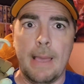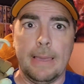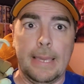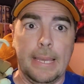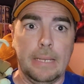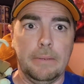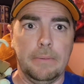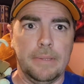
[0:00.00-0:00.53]

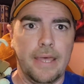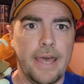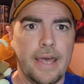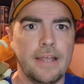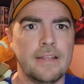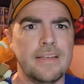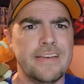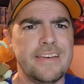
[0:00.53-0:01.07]
Can't do
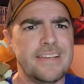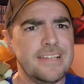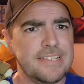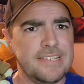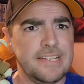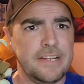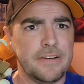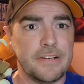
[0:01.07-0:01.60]
that.
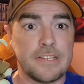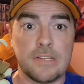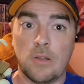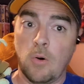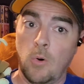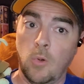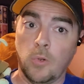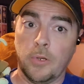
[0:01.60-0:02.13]
Seer is an
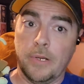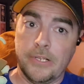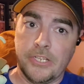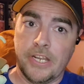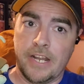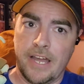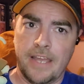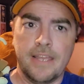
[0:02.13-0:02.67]
older
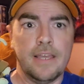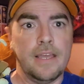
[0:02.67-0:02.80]
Jedi.